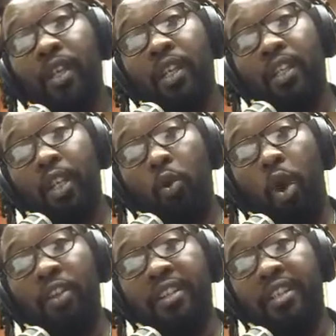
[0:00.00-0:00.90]
The
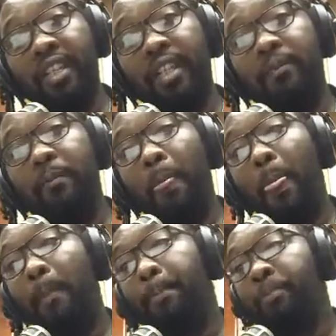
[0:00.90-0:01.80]
quarantine
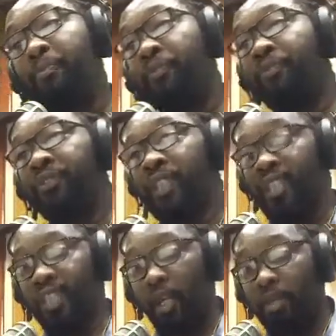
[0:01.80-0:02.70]

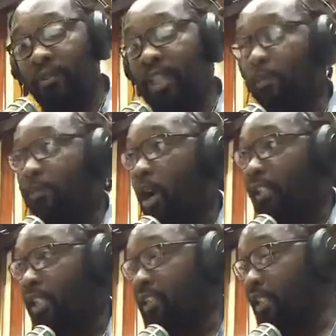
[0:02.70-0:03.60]
is out of the
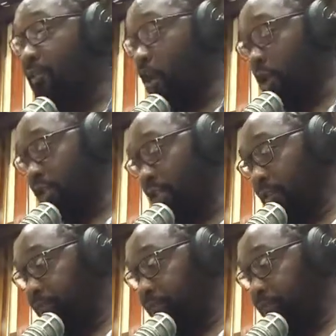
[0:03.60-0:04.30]
abundance of caution.